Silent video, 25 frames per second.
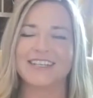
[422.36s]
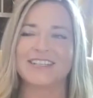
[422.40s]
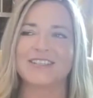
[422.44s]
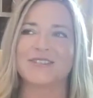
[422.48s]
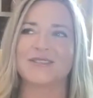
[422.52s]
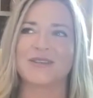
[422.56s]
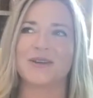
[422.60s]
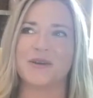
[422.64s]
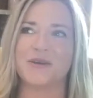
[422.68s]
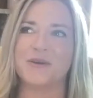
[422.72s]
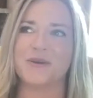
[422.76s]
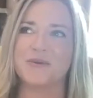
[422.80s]

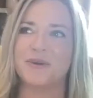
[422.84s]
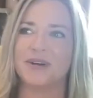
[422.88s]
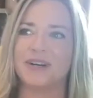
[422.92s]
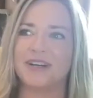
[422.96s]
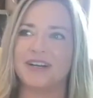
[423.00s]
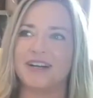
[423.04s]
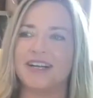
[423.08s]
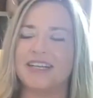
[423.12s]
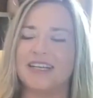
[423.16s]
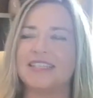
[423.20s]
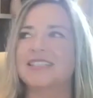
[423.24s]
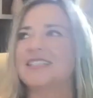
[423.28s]
So
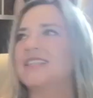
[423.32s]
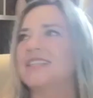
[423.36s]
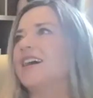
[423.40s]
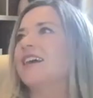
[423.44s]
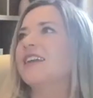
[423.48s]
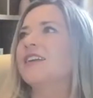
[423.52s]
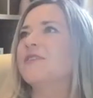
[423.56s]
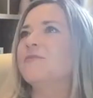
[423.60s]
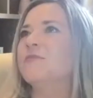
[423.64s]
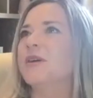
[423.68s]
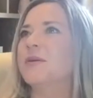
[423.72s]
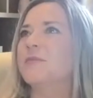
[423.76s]
I
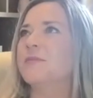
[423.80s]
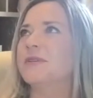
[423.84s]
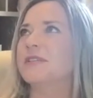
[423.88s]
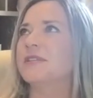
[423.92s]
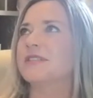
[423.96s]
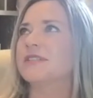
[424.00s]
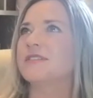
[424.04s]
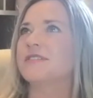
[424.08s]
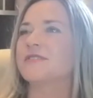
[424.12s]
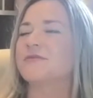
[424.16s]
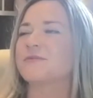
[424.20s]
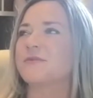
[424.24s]
started my
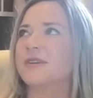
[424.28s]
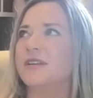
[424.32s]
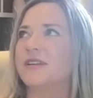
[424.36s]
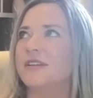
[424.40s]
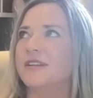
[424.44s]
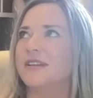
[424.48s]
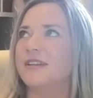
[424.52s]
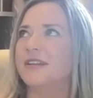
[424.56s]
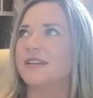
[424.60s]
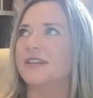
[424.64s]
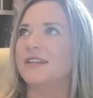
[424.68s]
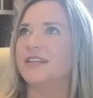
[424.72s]
business
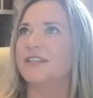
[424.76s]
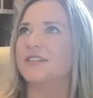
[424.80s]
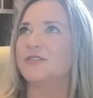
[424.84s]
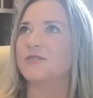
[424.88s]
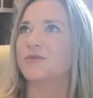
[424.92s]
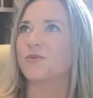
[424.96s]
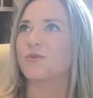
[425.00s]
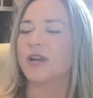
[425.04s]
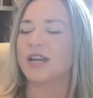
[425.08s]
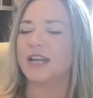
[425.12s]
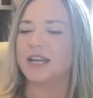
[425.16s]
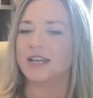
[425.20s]
in
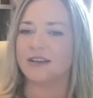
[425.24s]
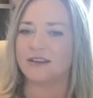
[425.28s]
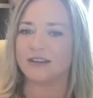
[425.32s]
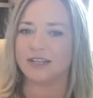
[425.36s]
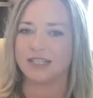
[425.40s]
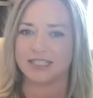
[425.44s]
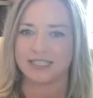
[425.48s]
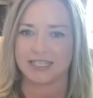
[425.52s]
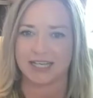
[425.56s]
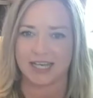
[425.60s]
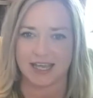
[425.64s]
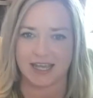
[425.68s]

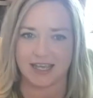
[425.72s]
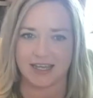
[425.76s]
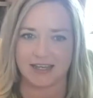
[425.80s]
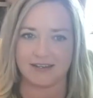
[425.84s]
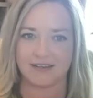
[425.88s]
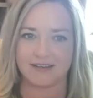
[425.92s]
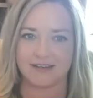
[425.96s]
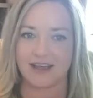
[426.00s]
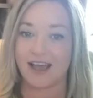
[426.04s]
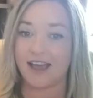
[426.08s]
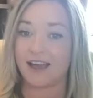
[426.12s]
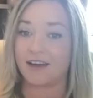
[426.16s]

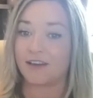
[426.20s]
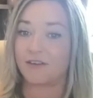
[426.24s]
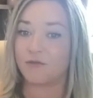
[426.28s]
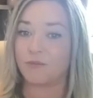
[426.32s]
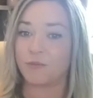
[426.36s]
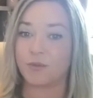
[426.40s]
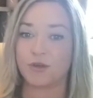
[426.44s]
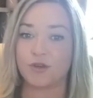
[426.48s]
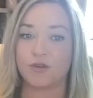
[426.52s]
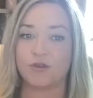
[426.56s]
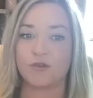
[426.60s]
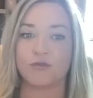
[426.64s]
2019 out of
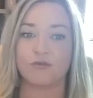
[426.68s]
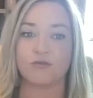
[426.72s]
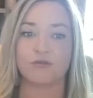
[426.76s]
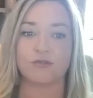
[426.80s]
pure